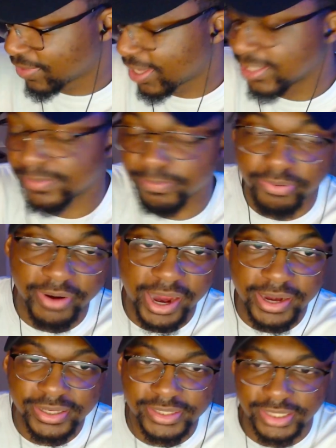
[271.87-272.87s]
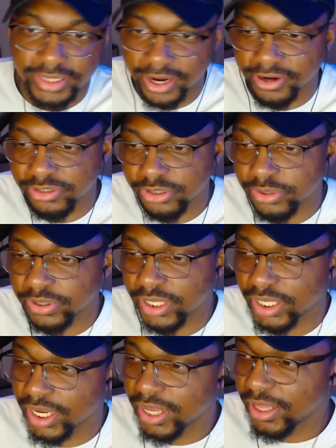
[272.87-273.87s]
his brain isn't there, so you
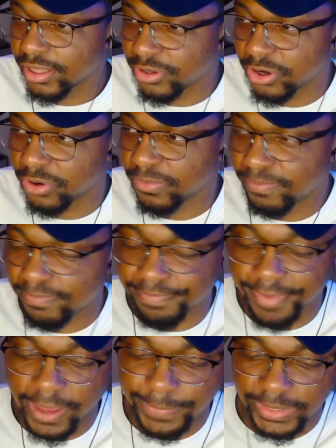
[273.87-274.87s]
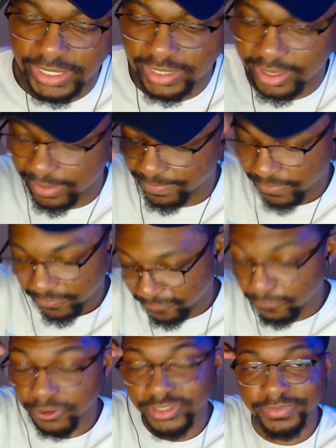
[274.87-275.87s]
could, you know, maybe
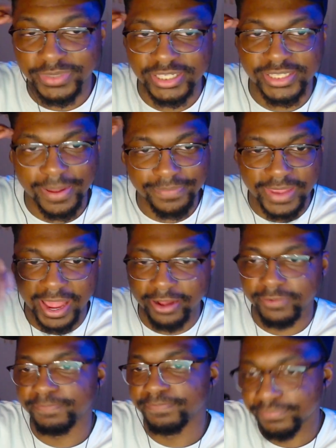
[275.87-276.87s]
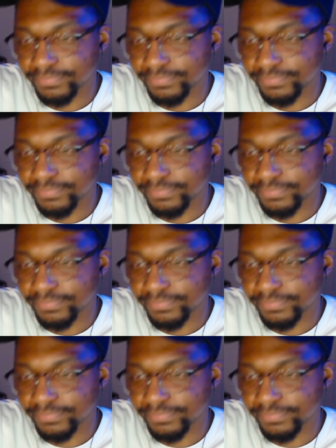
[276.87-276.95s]
force him to step down